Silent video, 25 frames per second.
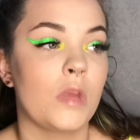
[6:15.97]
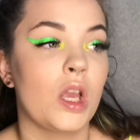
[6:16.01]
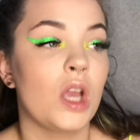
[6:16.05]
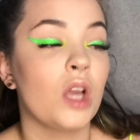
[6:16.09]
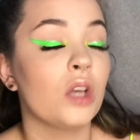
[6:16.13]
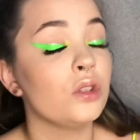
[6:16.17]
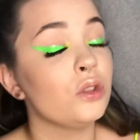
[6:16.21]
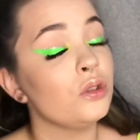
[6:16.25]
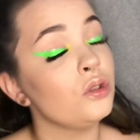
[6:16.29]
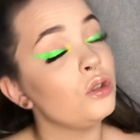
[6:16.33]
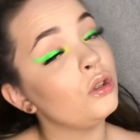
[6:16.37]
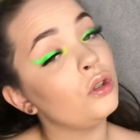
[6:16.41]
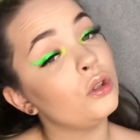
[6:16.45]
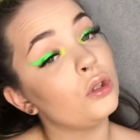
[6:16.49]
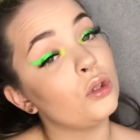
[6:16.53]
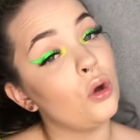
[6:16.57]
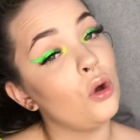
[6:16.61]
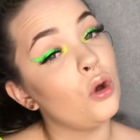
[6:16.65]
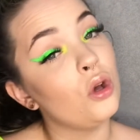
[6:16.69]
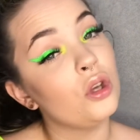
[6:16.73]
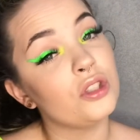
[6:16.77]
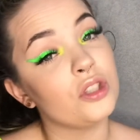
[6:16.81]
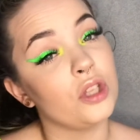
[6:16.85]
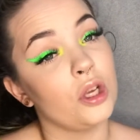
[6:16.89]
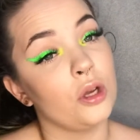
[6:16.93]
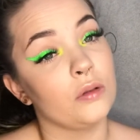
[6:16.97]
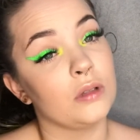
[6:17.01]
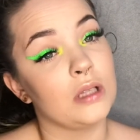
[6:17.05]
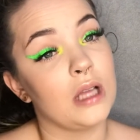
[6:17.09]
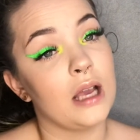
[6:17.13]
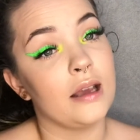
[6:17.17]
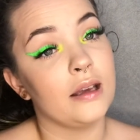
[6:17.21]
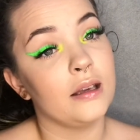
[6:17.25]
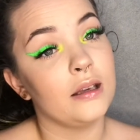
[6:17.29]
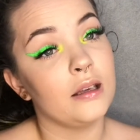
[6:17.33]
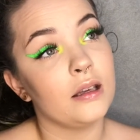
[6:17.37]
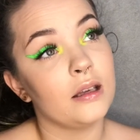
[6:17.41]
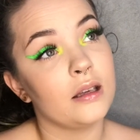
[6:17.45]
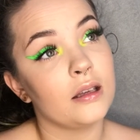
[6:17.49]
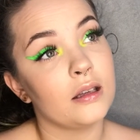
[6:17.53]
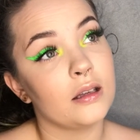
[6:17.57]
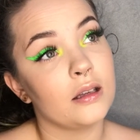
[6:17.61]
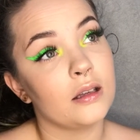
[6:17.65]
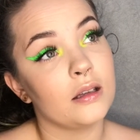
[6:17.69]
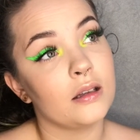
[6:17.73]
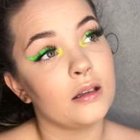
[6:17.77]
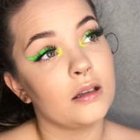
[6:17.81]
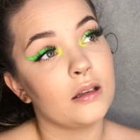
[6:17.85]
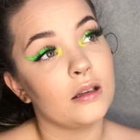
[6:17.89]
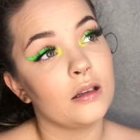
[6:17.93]
you could also like
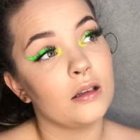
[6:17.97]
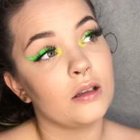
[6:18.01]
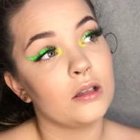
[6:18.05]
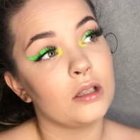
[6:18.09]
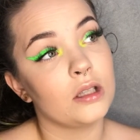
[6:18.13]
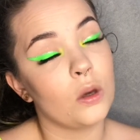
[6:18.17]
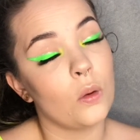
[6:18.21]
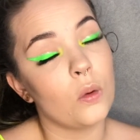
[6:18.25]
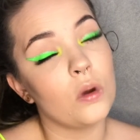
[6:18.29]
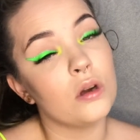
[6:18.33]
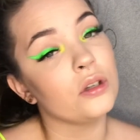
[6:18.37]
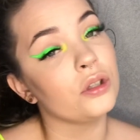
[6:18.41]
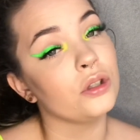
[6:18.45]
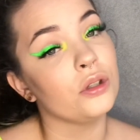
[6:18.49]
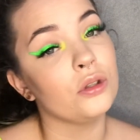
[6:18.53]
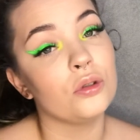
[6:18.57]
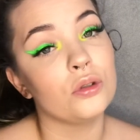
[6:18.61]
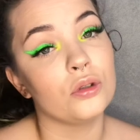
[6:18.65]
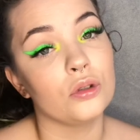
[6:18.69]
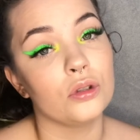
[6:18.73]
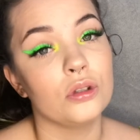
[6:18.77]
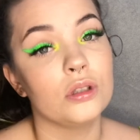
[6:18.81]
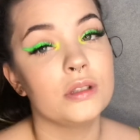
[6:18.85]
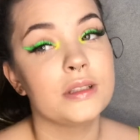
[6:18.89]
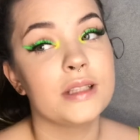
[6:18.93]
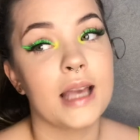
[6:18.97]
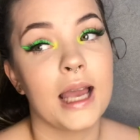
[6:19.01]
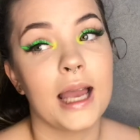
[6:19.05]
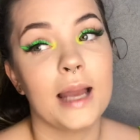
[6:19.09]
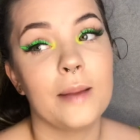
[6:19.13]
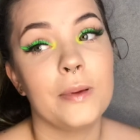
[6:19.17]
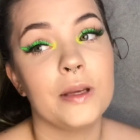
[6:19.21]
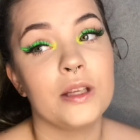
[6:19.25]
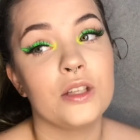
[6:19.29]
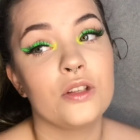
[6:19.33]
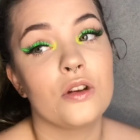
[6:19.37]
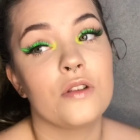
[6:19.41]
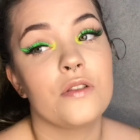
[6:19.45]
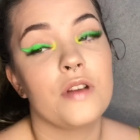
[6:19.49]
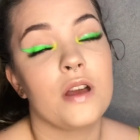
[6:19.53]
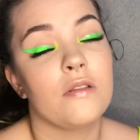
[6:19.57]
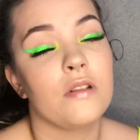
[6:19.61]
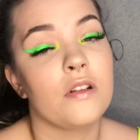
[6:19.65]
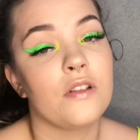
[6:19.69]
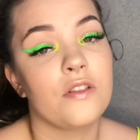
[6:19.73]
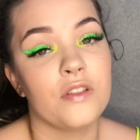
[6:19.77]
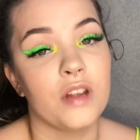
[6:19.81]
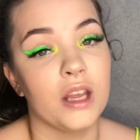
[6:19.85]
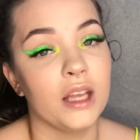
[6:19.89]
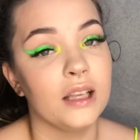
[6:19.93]
go on Google, type in your favourite
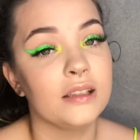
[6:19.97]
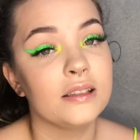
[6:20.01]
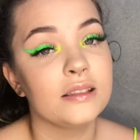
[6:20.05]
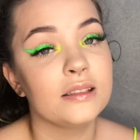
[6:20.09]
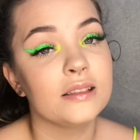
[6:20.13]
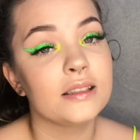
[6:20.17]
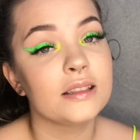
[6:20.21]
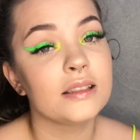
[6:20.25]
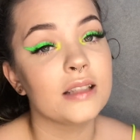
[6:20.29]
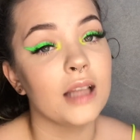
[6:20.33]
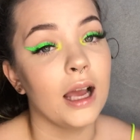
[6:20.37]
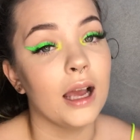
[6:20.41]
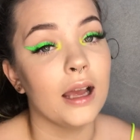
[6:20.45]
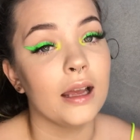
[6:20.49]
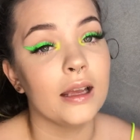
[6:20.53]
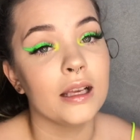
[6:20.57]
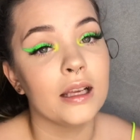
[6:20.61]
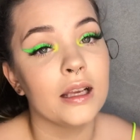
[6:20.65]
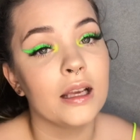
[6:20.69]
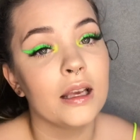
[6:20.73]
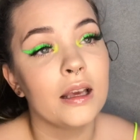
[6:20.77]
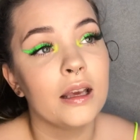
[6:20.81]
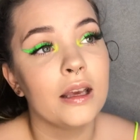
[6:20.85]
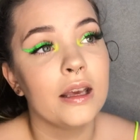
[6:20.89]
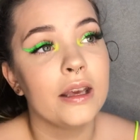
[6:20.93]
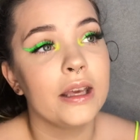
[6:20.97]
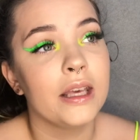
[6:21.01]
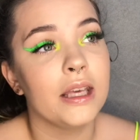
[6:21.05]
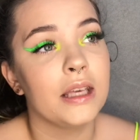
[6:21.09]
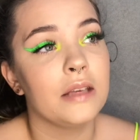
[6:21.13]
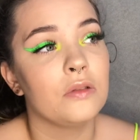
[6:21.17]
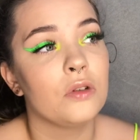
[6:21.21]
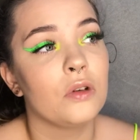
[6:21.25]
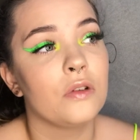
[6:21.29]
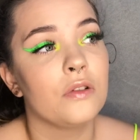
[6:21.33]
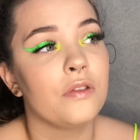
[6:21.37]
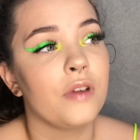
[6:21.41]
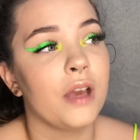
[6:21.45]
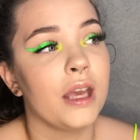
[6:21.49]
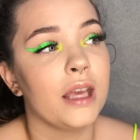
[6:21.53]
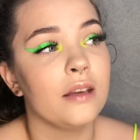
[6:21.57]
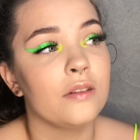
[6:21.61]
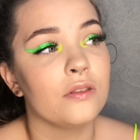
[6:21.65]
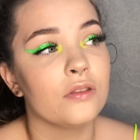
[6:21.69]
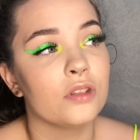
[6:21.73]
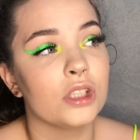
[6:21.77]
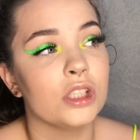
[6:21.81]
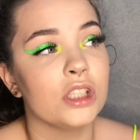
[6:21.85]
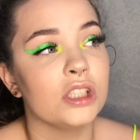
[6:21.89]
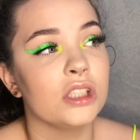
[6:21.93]
things, like if your
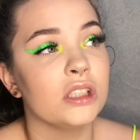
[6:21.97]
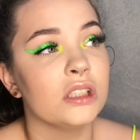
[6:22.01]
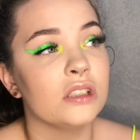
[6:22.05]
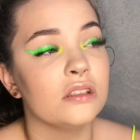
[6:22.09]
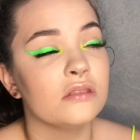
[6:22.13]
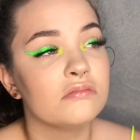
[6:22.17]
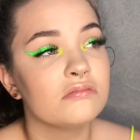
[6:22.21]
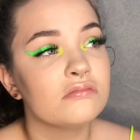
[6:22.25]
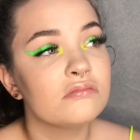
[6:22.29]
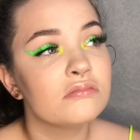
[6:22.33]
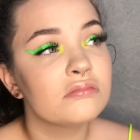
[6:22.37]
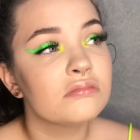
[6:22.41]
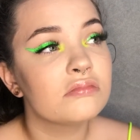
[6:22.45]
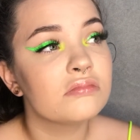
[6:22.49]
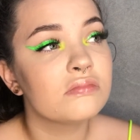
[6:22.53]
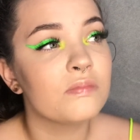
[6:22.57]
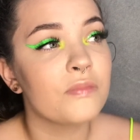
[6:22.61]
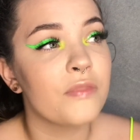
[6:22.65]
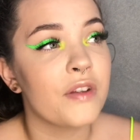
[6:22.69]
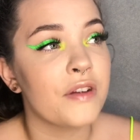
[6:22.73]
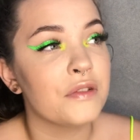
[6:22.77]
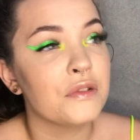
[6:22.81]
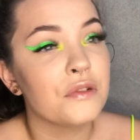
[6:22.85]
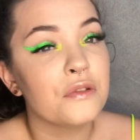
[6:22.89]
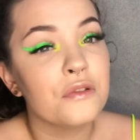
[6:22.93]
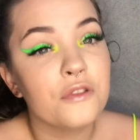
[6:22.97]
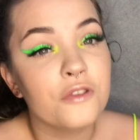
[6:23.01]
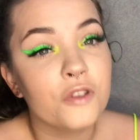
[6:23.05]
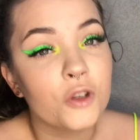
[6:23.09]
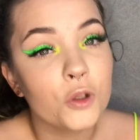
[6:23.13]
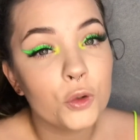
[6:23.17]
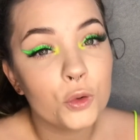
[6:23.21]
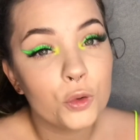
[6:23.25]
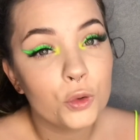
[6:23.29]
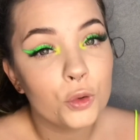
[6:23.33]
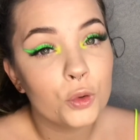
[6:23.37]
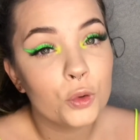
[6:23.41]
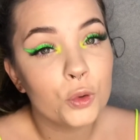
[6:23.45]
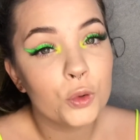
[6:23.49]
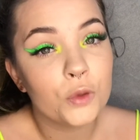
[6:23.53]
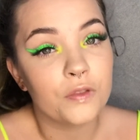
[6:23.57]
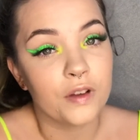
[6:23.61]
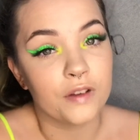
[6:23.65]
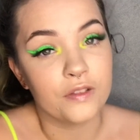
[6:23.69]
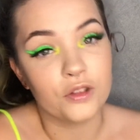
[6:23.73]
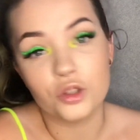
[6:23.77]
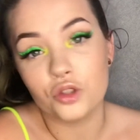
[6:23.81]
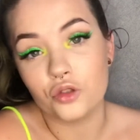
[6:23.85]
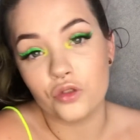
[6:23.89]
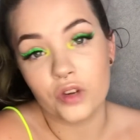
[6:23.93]
favourite food,
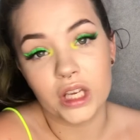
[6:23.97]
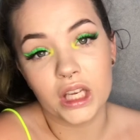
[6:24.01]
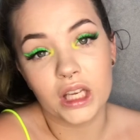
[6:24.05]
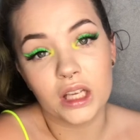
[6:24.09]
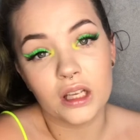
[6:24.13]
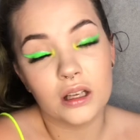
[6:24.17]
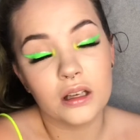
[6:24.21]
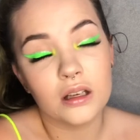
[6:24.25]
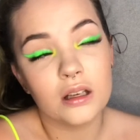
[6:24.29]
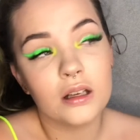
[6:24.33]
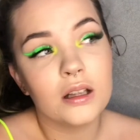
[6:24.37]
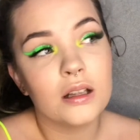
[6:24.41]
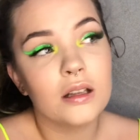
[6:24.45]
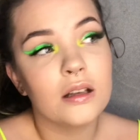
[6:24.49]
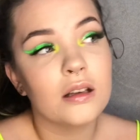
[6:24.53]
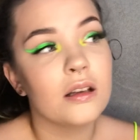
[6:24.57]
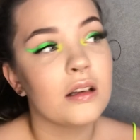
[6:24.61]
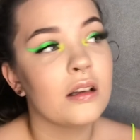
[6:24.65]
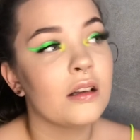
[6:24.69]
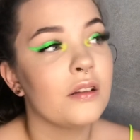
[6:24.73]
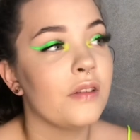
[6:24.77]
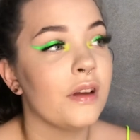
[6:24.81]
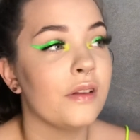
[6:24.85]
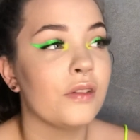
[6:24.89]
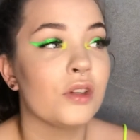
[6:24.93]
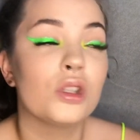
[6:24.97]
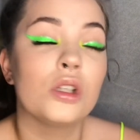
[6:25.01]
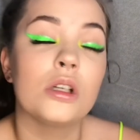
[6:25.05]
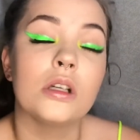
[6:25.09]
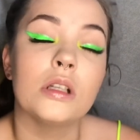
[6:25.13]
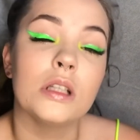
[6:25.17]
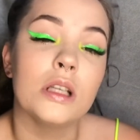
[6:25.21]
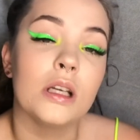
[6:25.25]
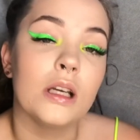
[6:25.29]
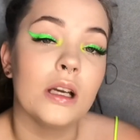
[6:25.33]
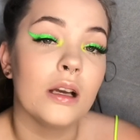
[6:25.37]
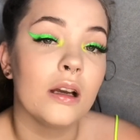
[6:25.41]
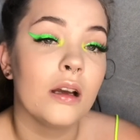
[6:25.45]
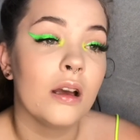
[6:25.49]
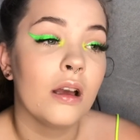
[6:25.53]
favourite drink, favourite colour,